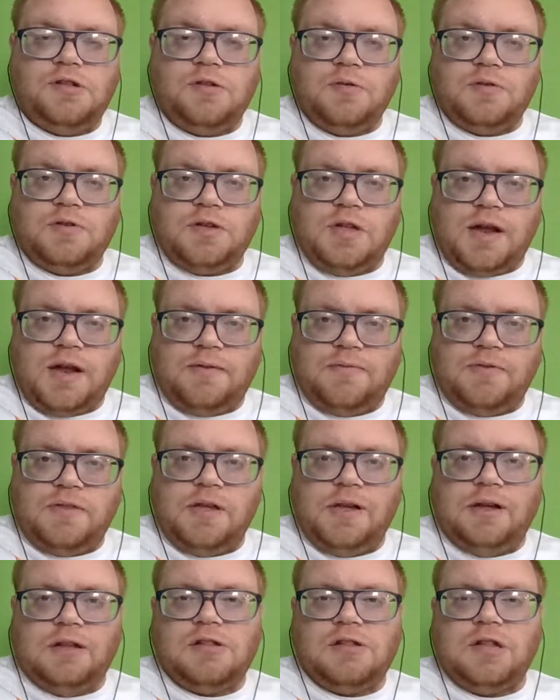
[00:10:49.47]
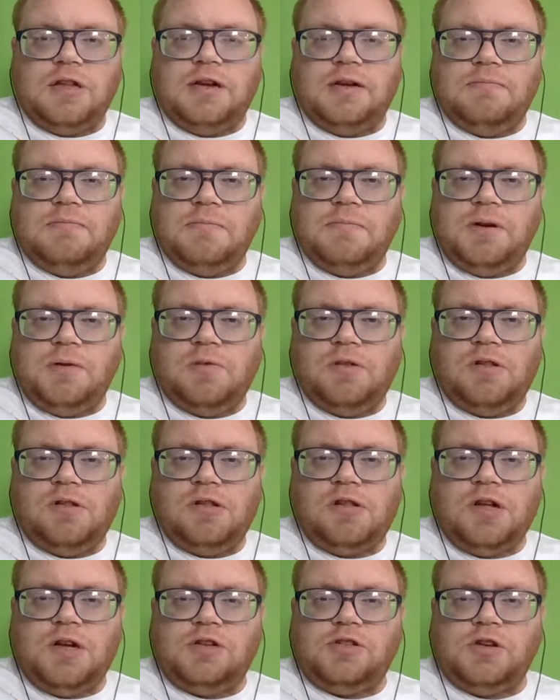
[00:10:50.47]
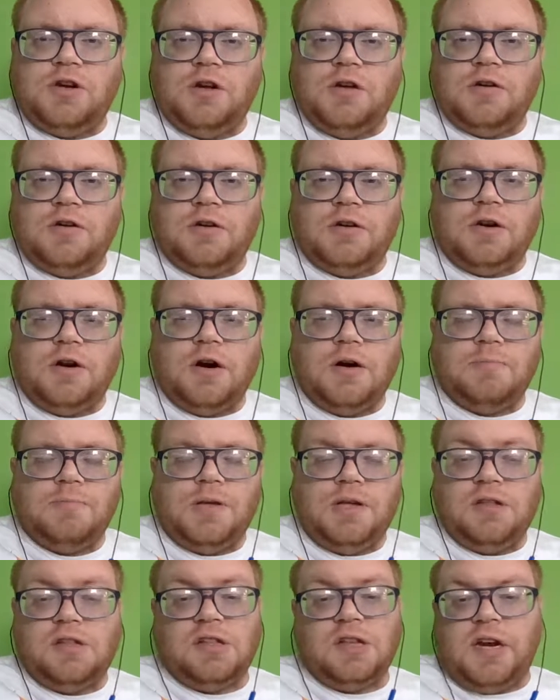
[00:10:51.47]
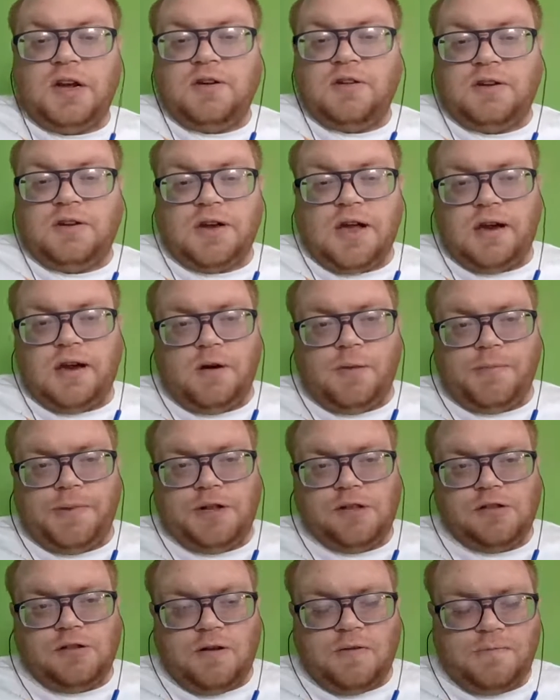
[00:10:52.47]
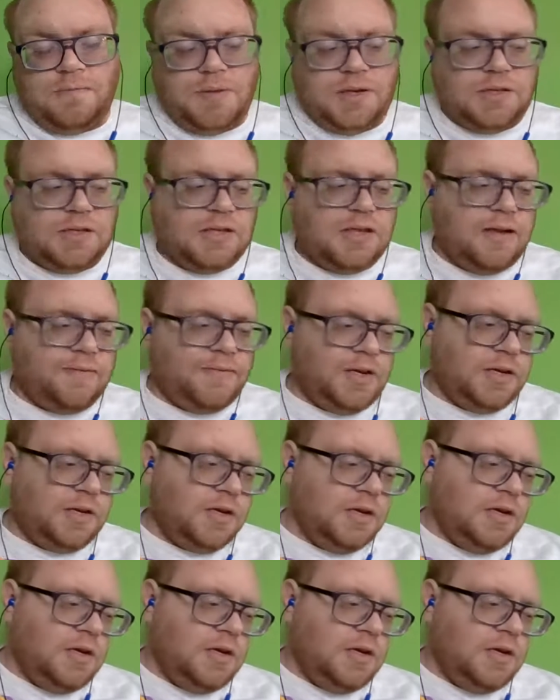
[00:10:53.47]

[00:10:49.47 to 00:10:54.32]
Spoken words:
There was a lot of things in it, but it was such a good art piece that I could not help myself but to love it.